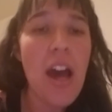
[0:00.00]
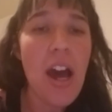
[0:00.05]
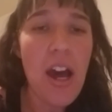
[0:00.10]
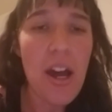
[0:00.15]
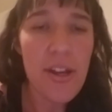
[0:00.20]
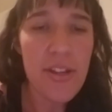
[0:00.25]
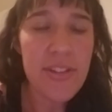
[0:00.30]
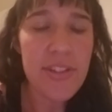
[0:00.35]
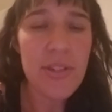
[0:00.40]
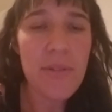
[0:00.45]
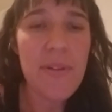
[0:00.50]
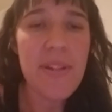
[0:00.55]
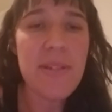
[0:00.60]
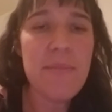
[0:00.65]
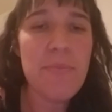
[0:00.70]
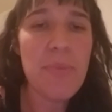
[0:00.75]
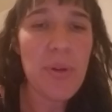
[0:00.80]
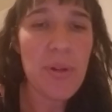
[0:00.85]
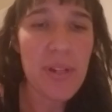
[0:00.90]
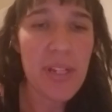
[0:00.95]
also is
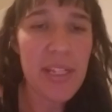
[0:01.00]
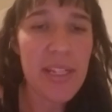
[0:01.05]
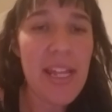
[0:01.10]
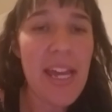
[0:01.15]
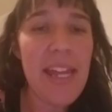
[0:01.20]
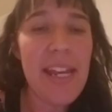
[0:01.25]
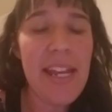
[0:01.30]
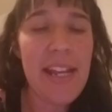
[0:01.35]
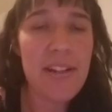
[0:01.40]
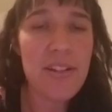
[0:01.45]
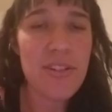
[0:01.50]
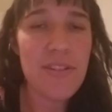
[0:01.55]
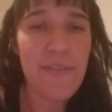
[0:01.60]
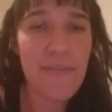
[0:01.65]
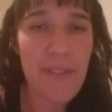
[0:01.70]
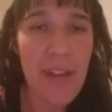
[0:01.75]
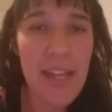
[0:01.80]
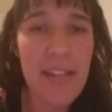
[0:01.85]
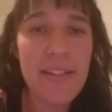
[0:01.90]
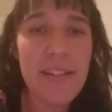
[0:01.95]
burning that extra
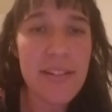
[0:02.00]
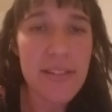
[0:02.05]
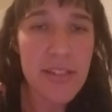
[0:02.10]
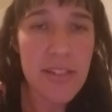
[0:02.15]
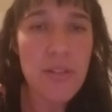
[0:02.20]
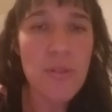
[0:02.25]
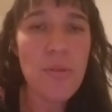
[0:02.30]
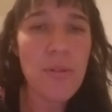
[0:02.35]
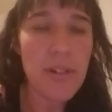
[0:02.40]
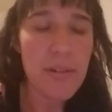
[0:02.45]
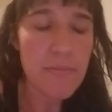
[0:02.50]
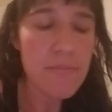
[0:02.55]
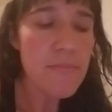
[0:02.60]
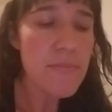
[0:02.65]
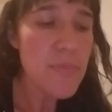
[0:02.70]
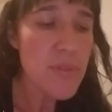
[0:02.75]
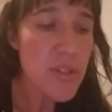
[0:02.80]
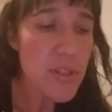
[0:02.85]
fat that's stored.